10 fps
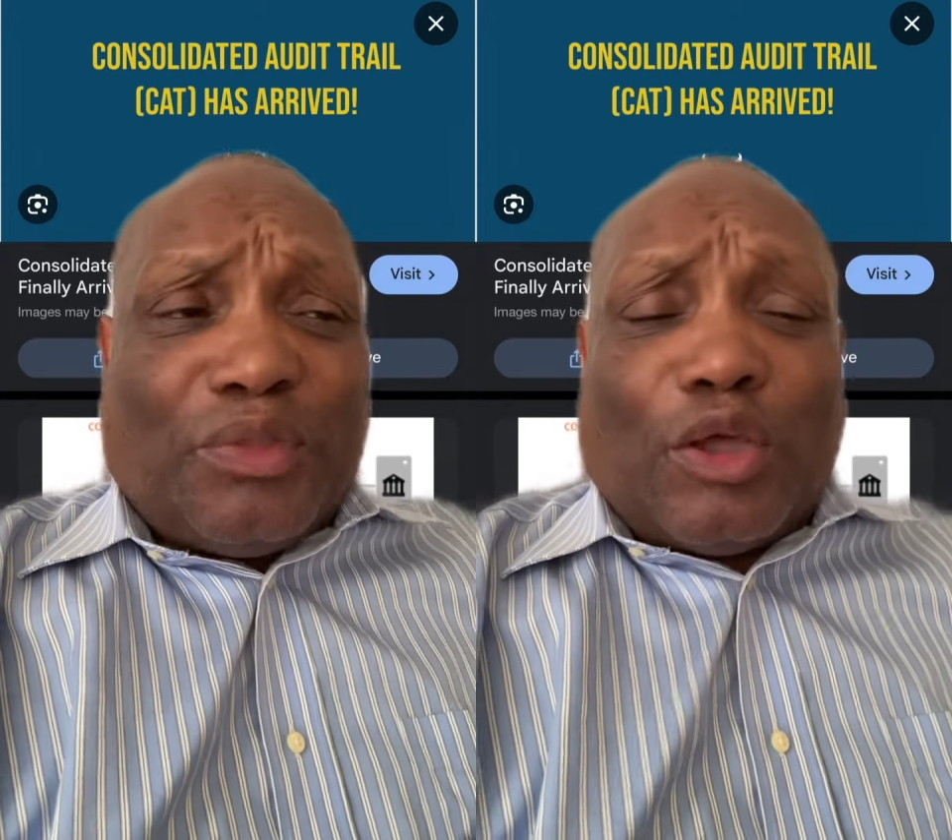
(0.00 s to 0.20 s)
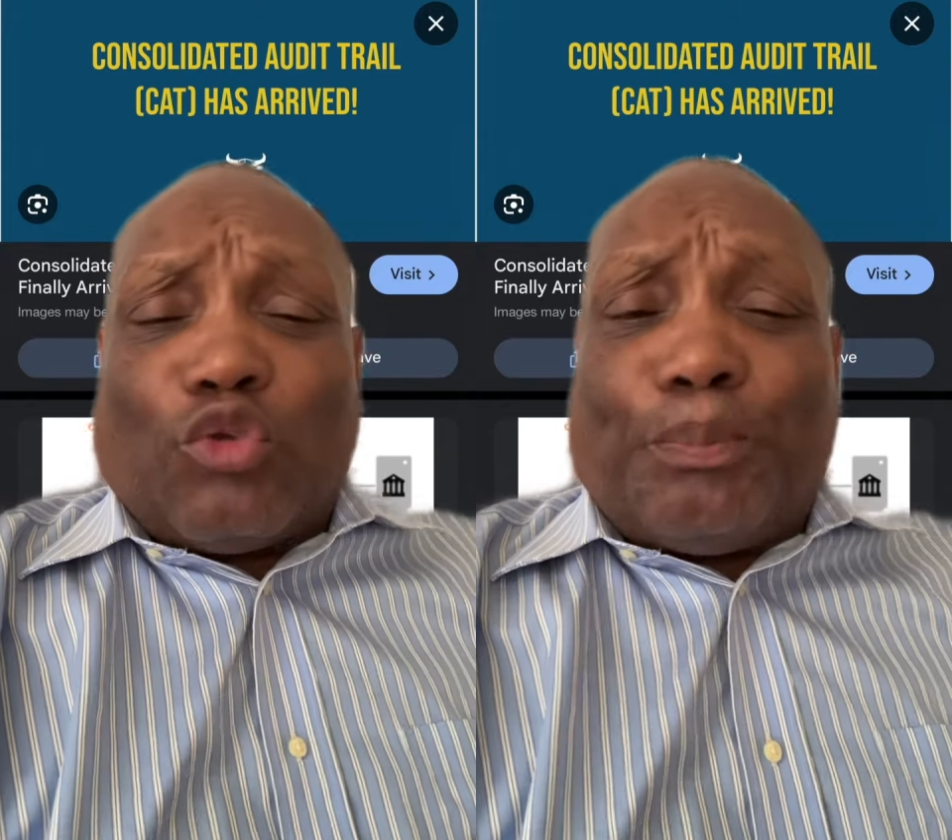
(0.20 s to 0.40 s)

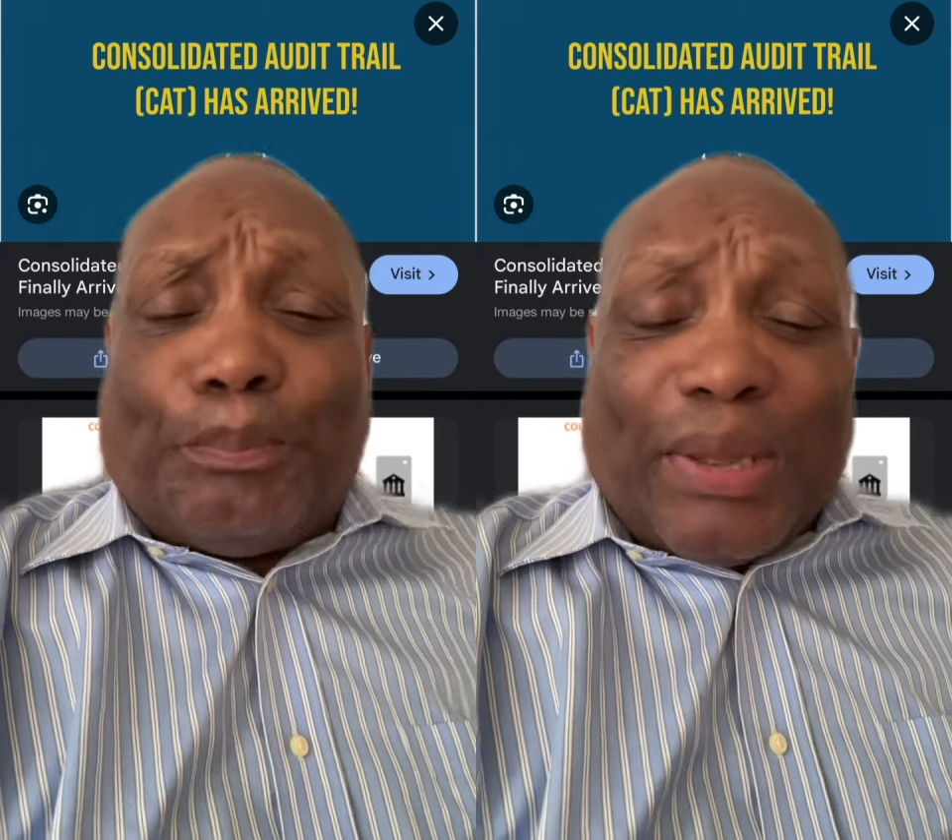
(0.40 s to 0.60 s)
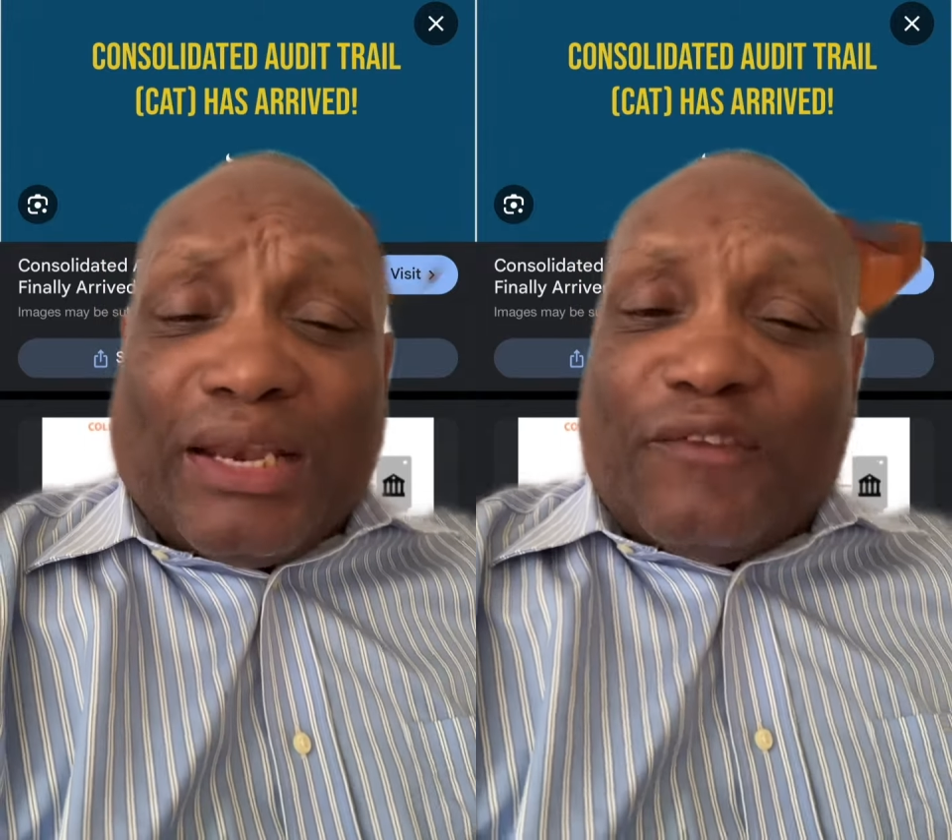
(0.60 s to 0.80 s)
those
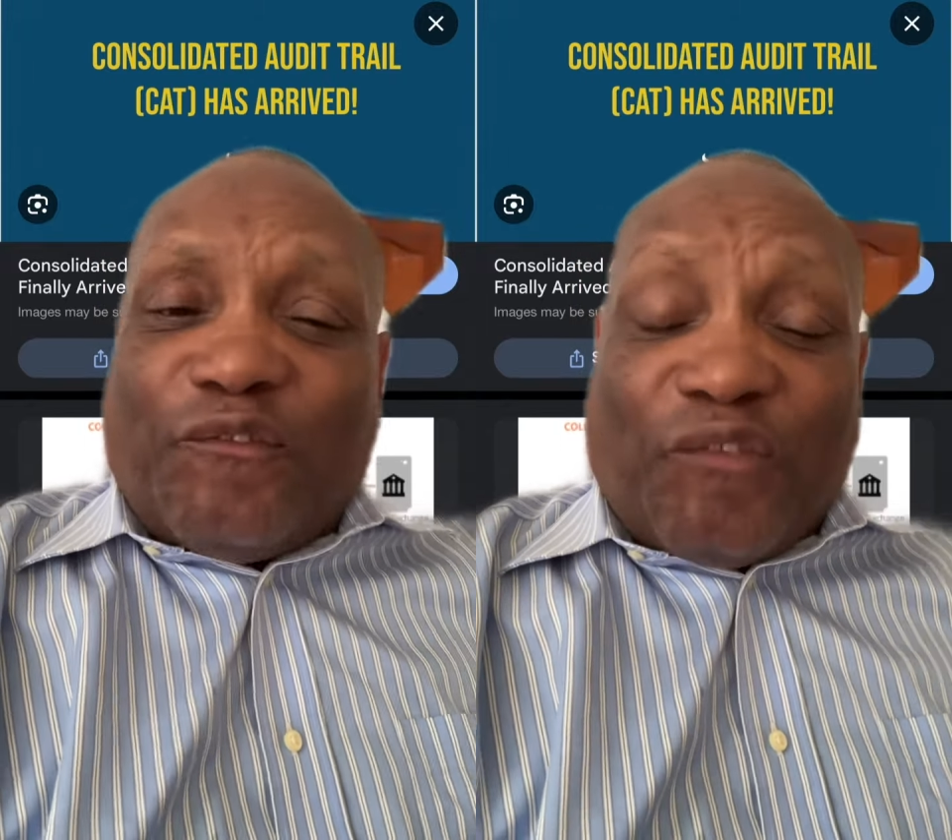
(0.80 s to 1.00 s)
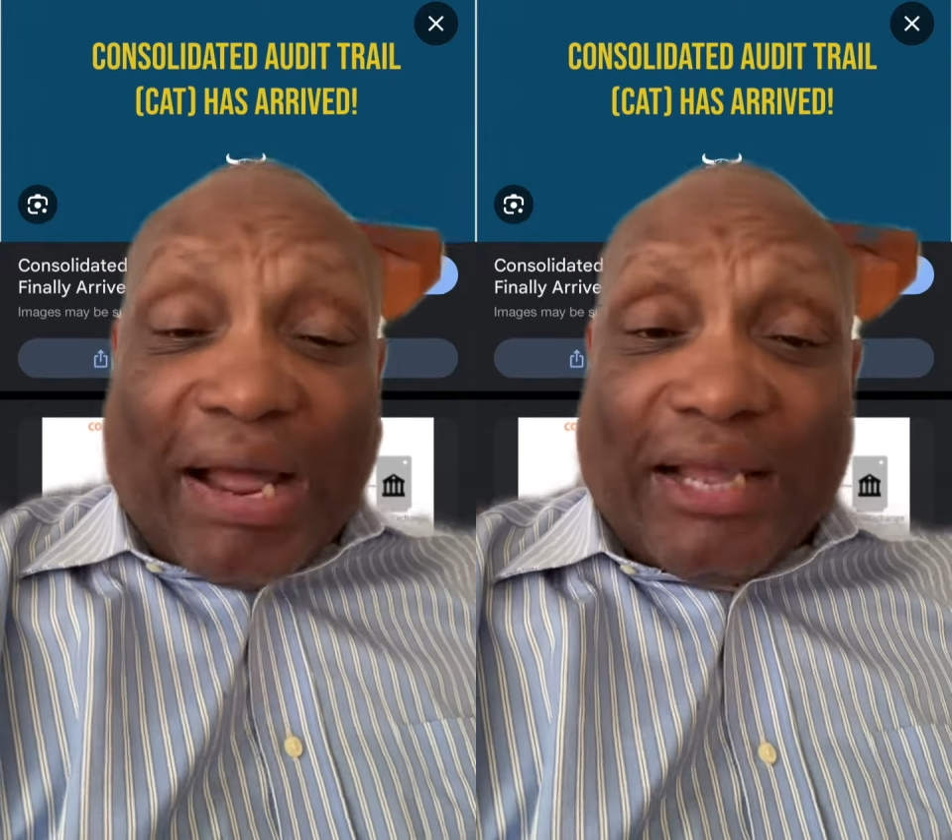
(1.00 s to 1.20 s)
petty
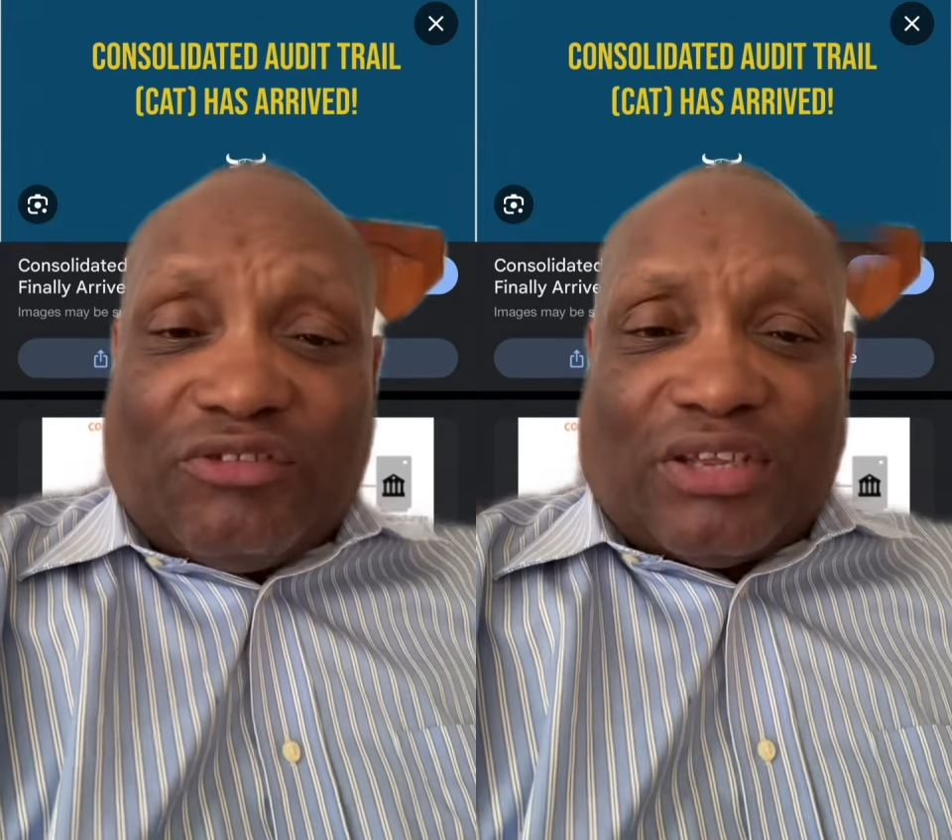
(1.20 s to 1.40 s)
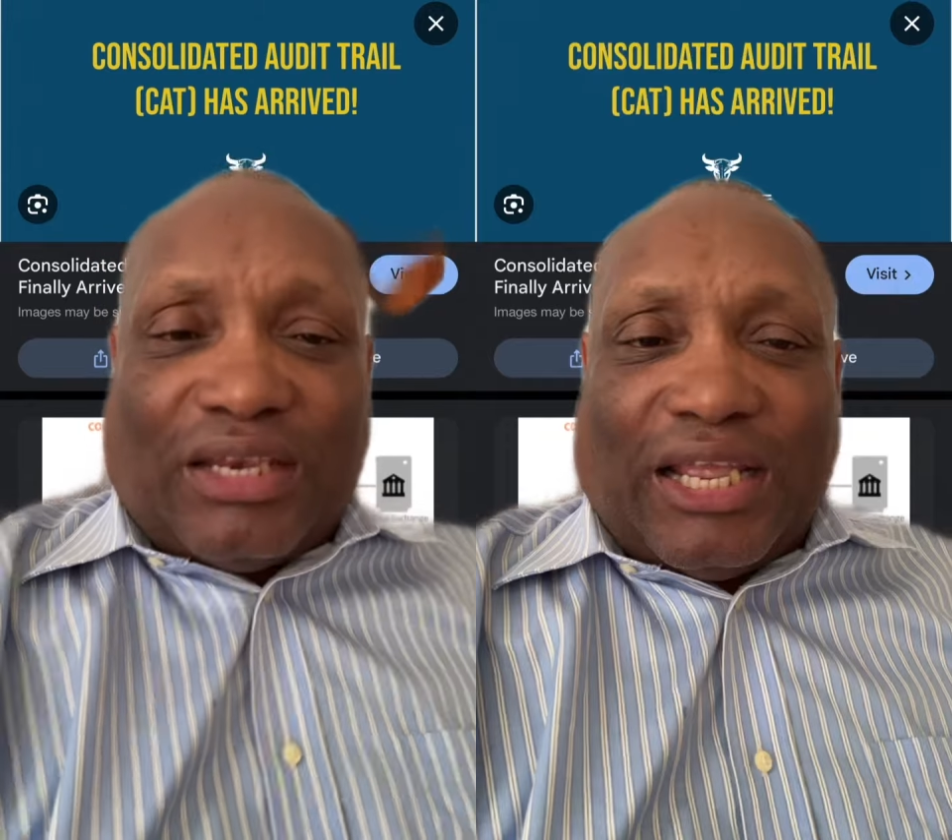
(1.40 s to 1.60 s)

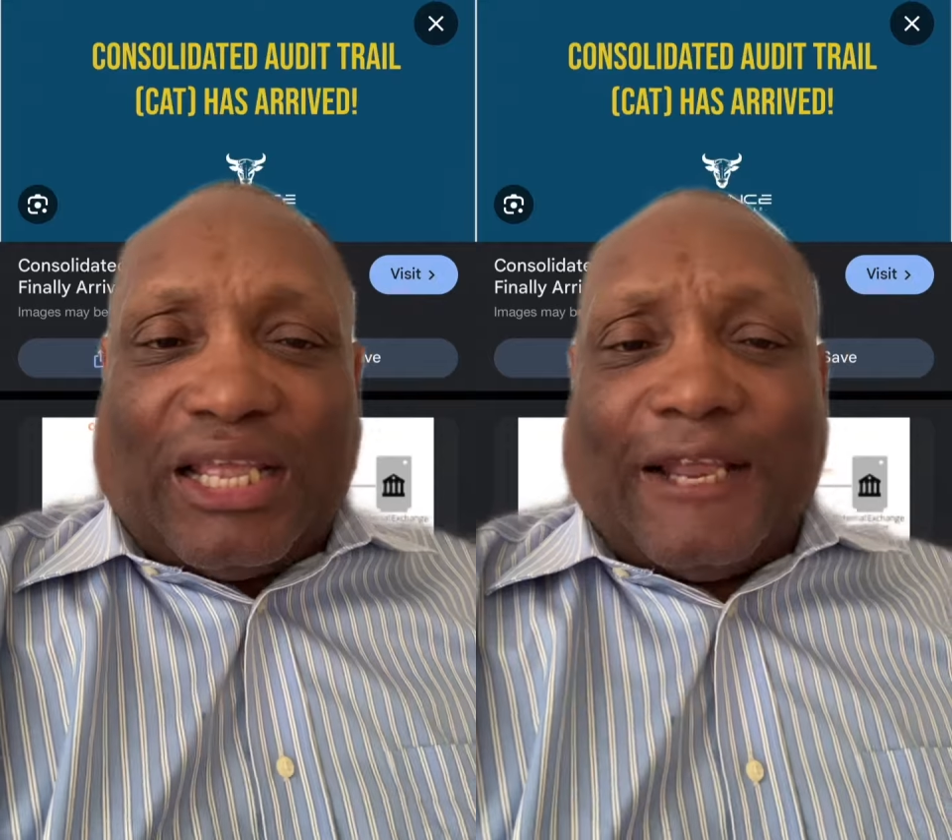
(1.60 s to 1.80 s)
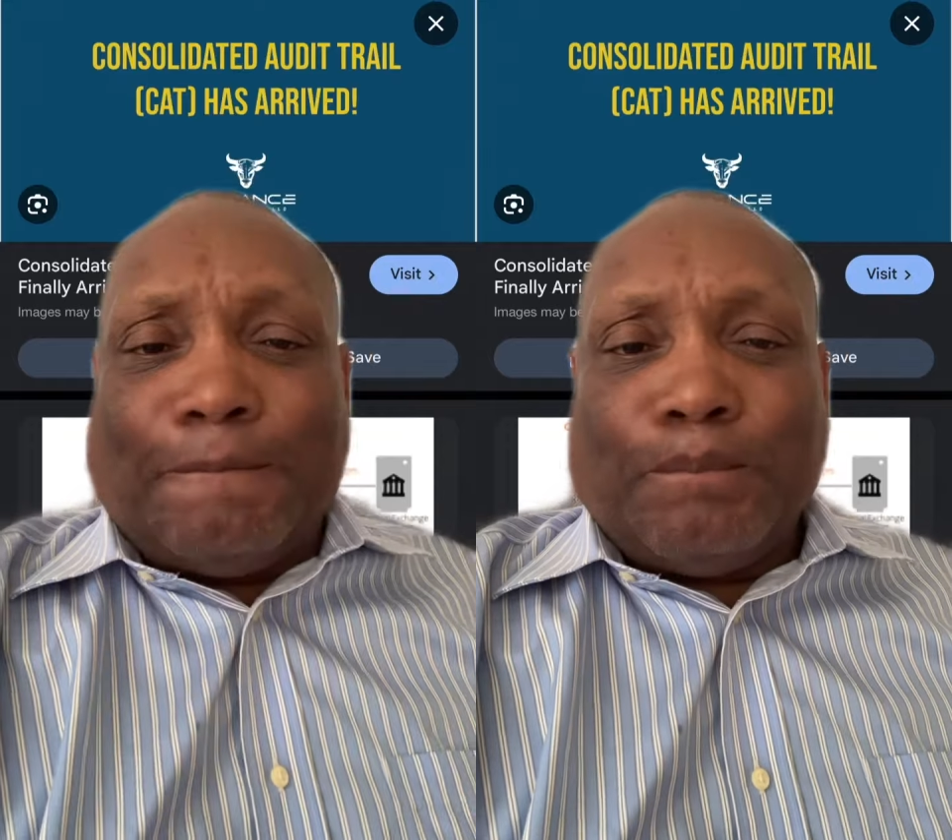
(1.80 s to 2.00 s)
fines that they
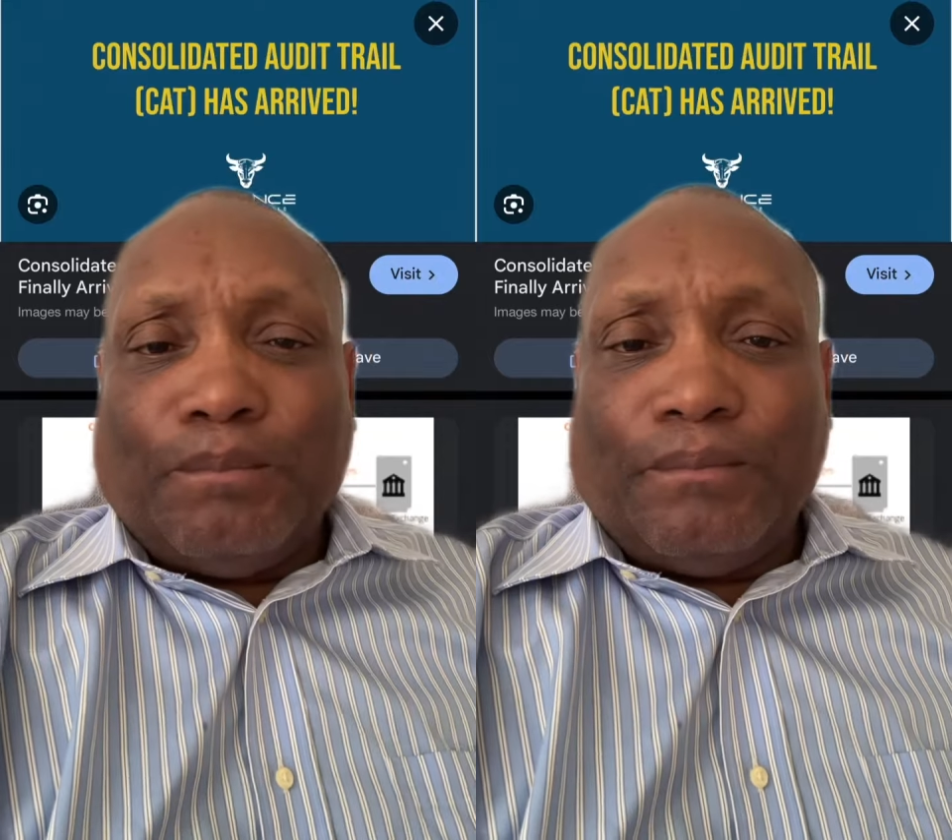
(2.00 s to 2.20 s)
get.